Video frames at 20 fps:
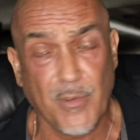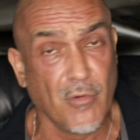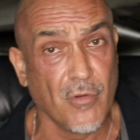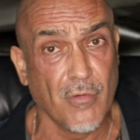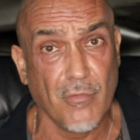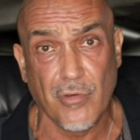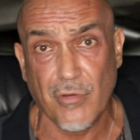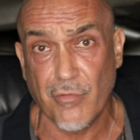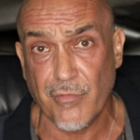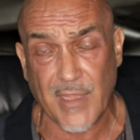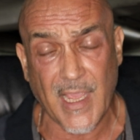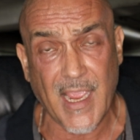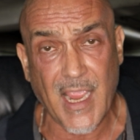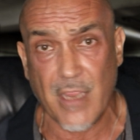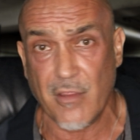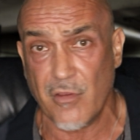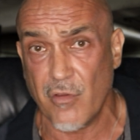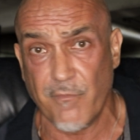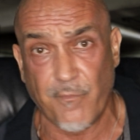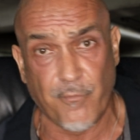You're there,
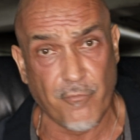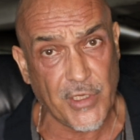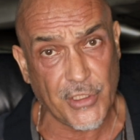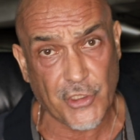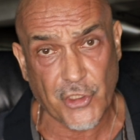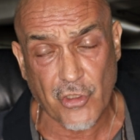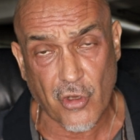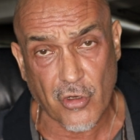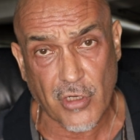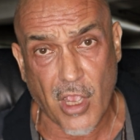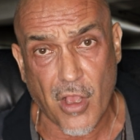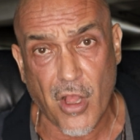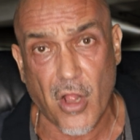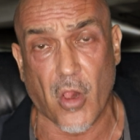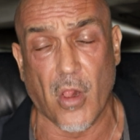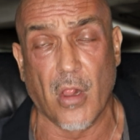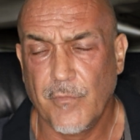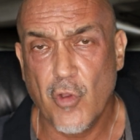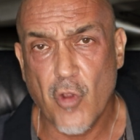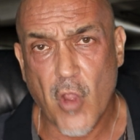you've reached your
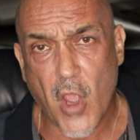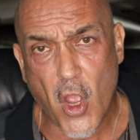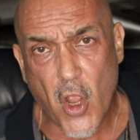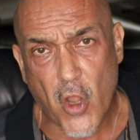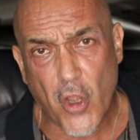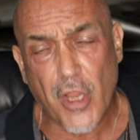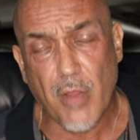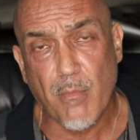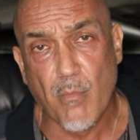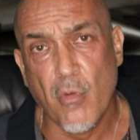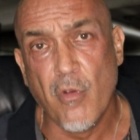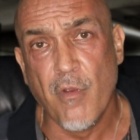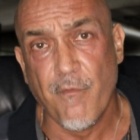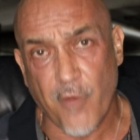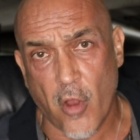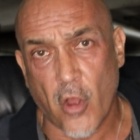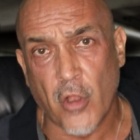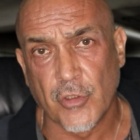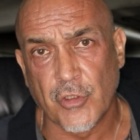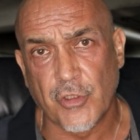goal. You only move
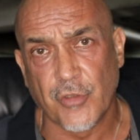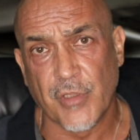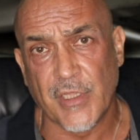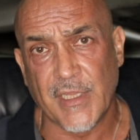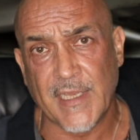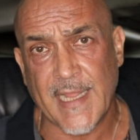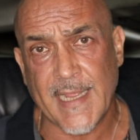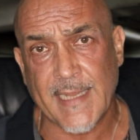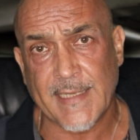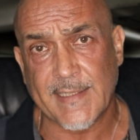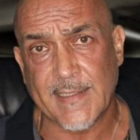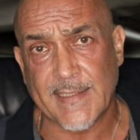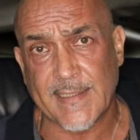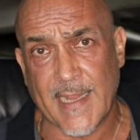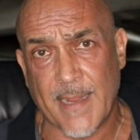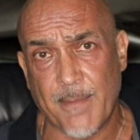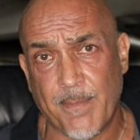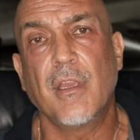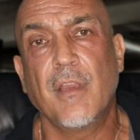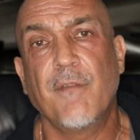on to the next
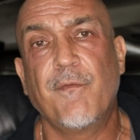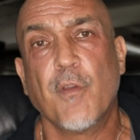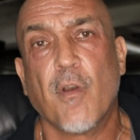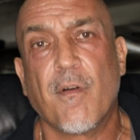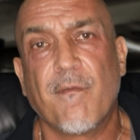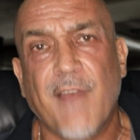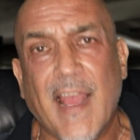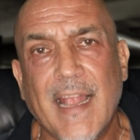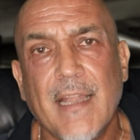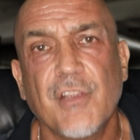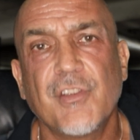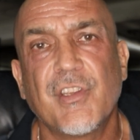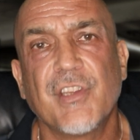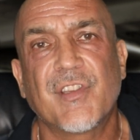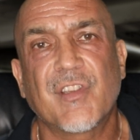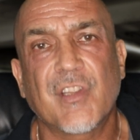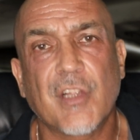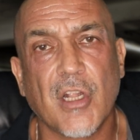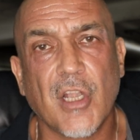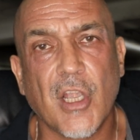step if your values
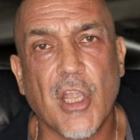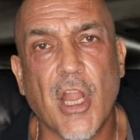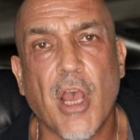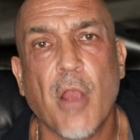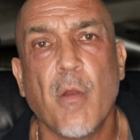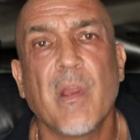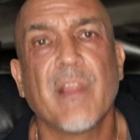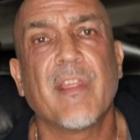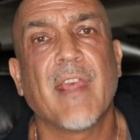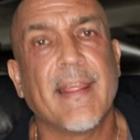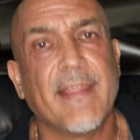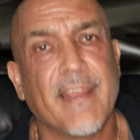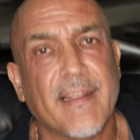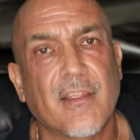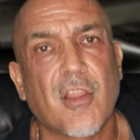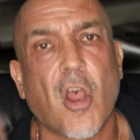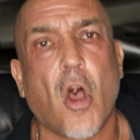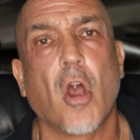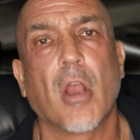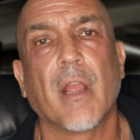is still lower than the
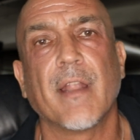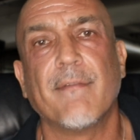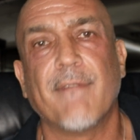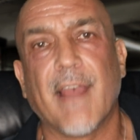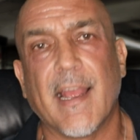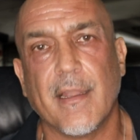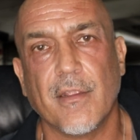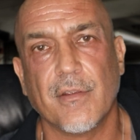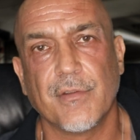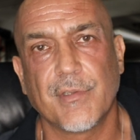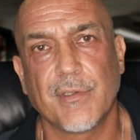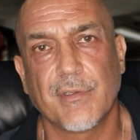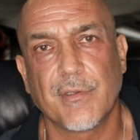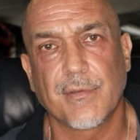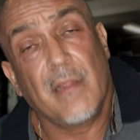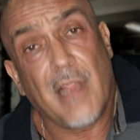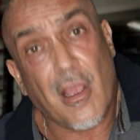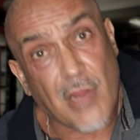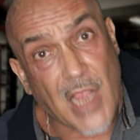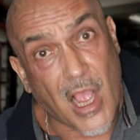target values.
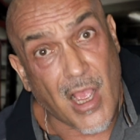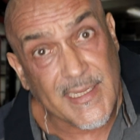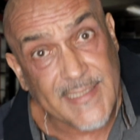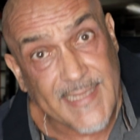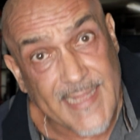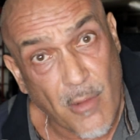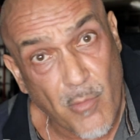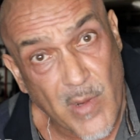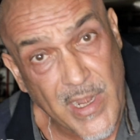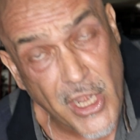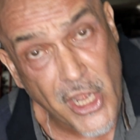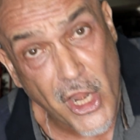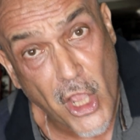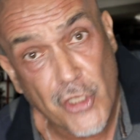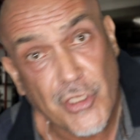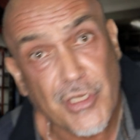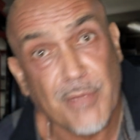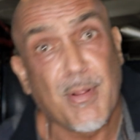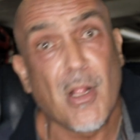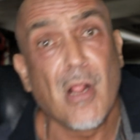Now guys, there were
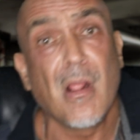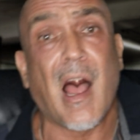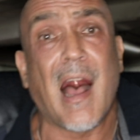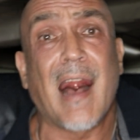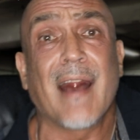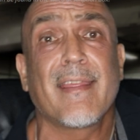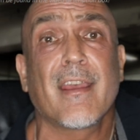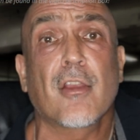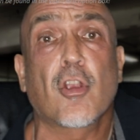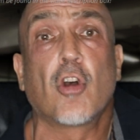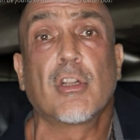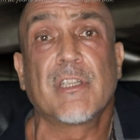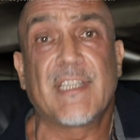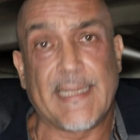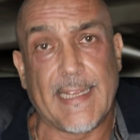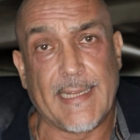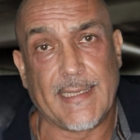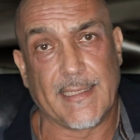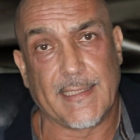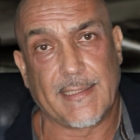notable other
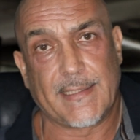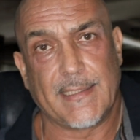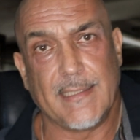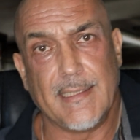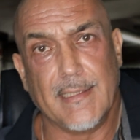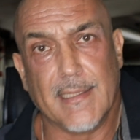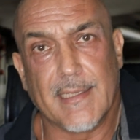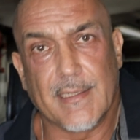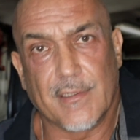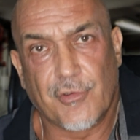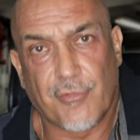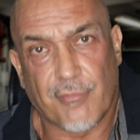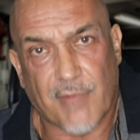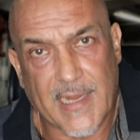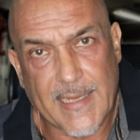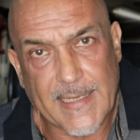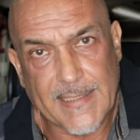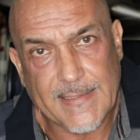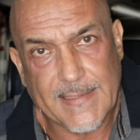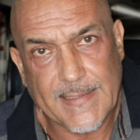contenders in this
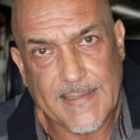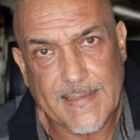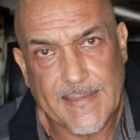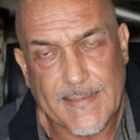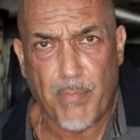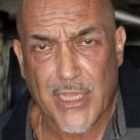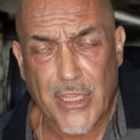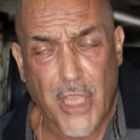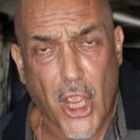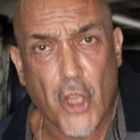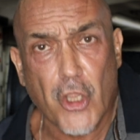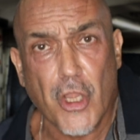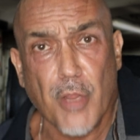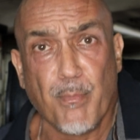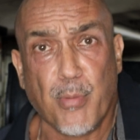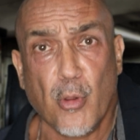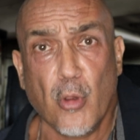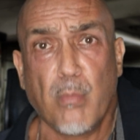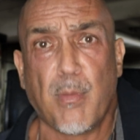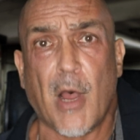race, but only
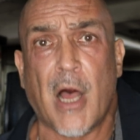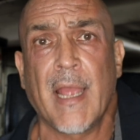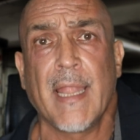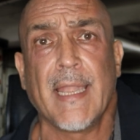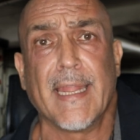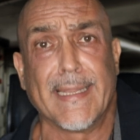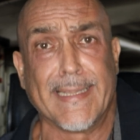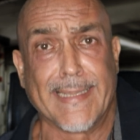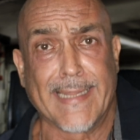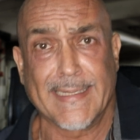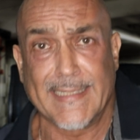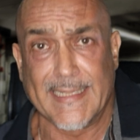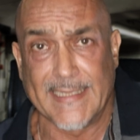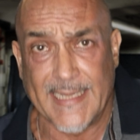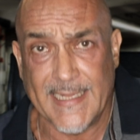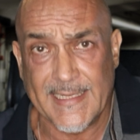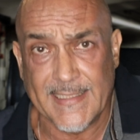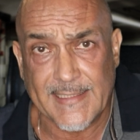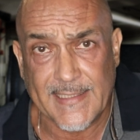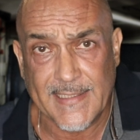Bulbine
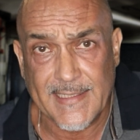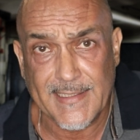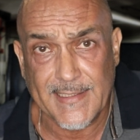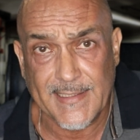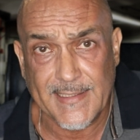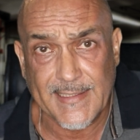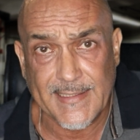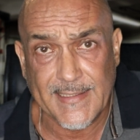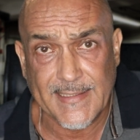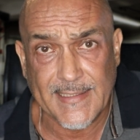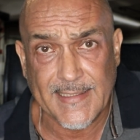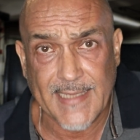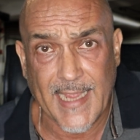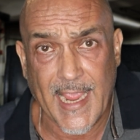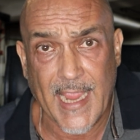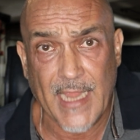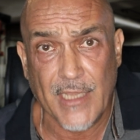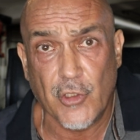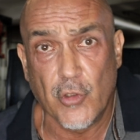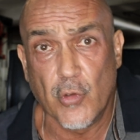Natalensis
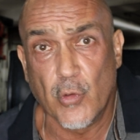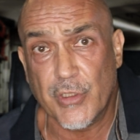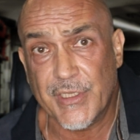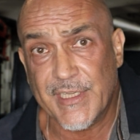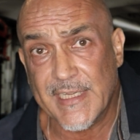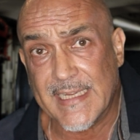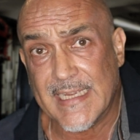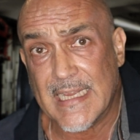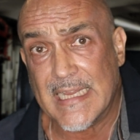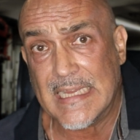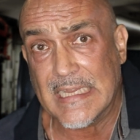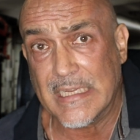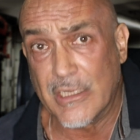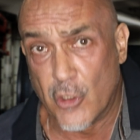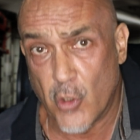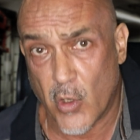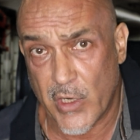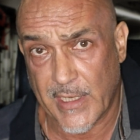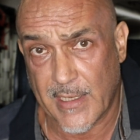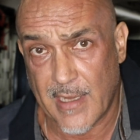and Urtica
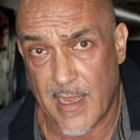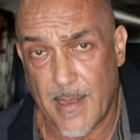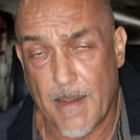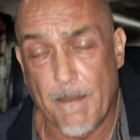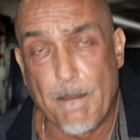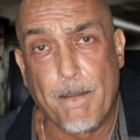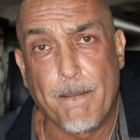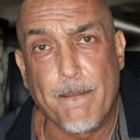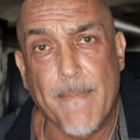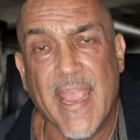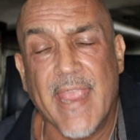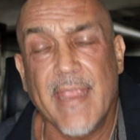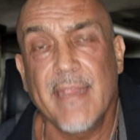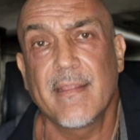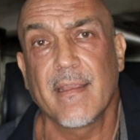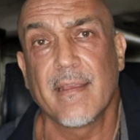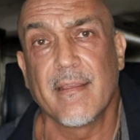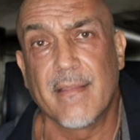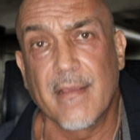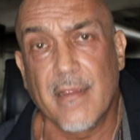Dioica
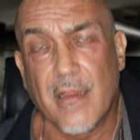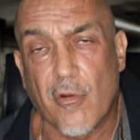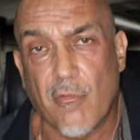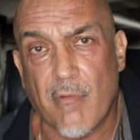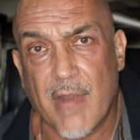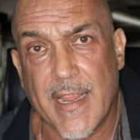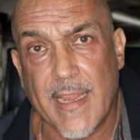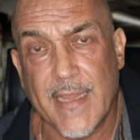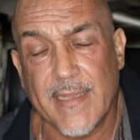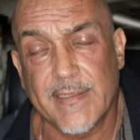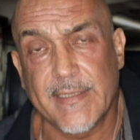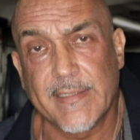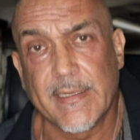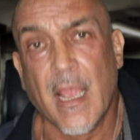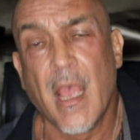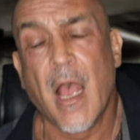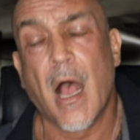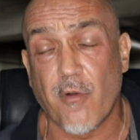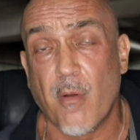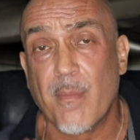made the grade
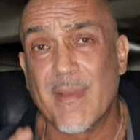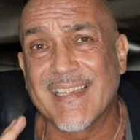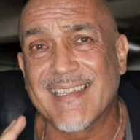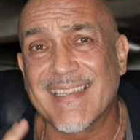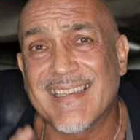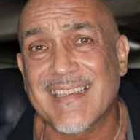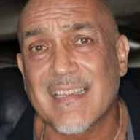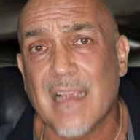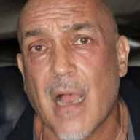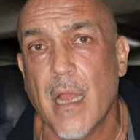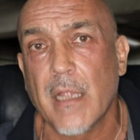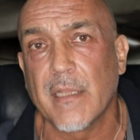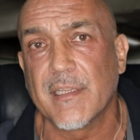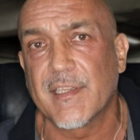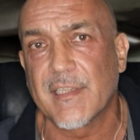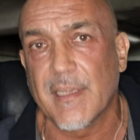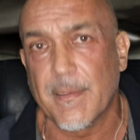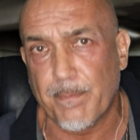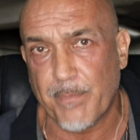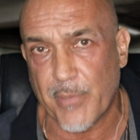from a
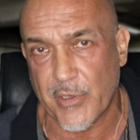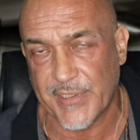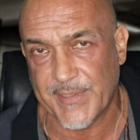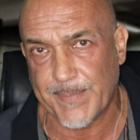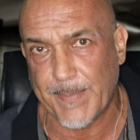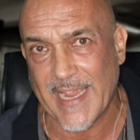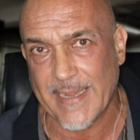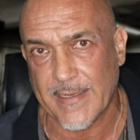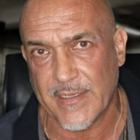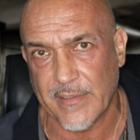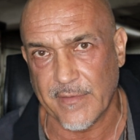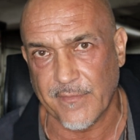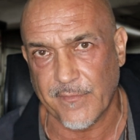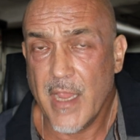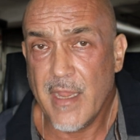science perspective.